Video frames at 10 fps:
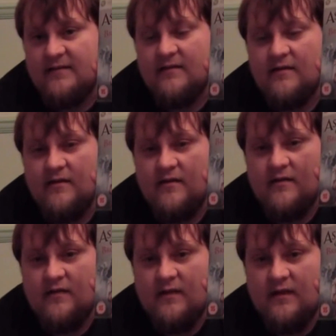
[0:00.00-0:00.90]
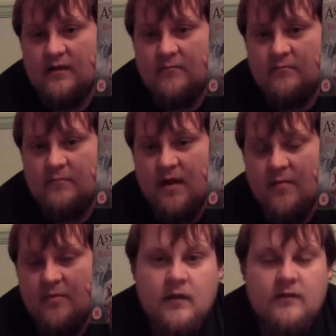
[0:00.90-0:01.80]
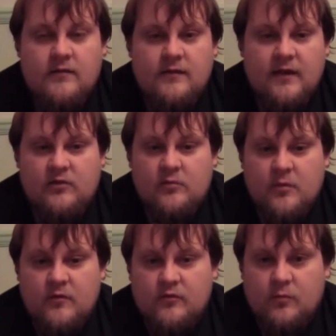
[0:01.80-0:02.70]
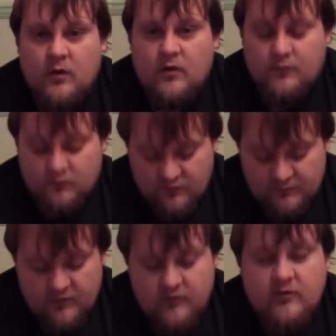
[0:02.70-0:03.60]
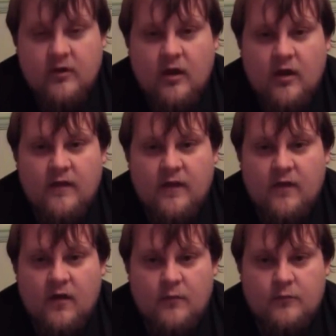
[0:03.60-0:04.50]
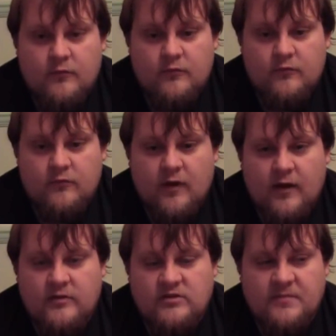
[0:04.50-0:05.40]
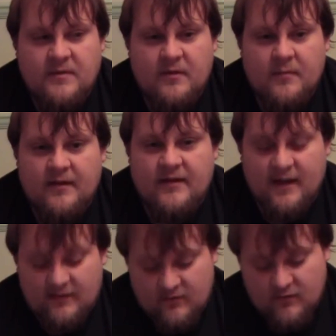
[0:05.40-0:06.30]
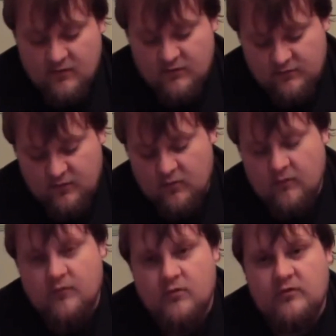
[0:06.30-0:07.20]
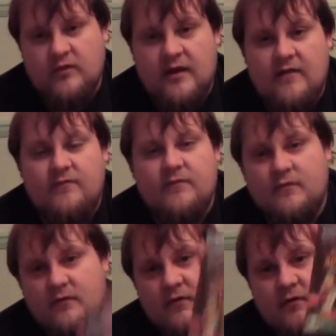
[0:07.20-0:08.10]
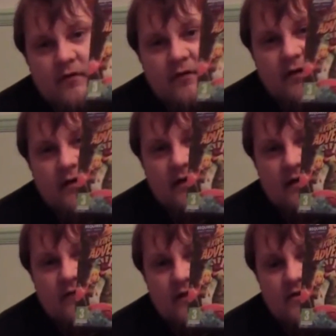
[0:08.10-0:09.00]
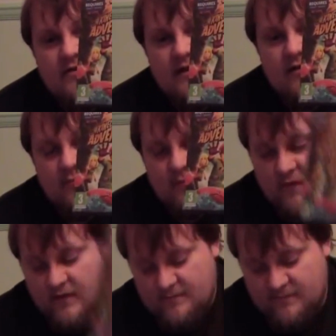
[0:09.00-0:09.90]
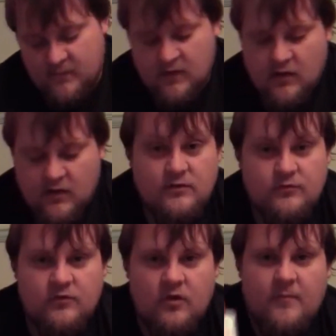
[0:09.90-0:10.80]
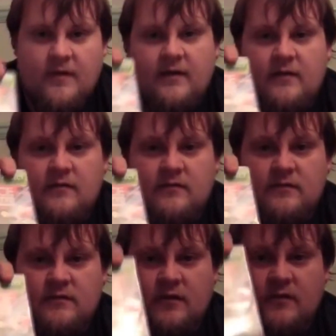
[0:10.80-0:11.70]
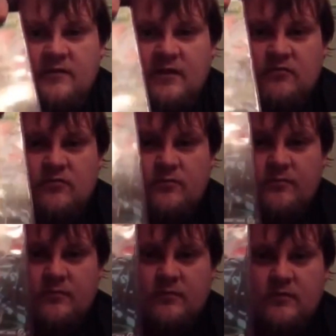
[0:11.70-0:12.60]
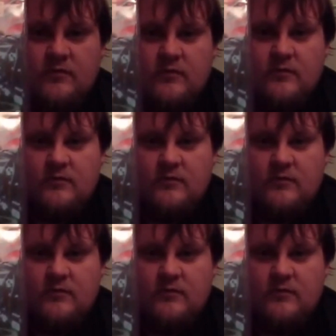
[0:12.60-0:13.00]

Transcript: It's gonna suck. It really is. Anyway, I hope this was an interesting talk. Thanks for coming to the party. It was a fun one, I think. And uh, see you around, dude.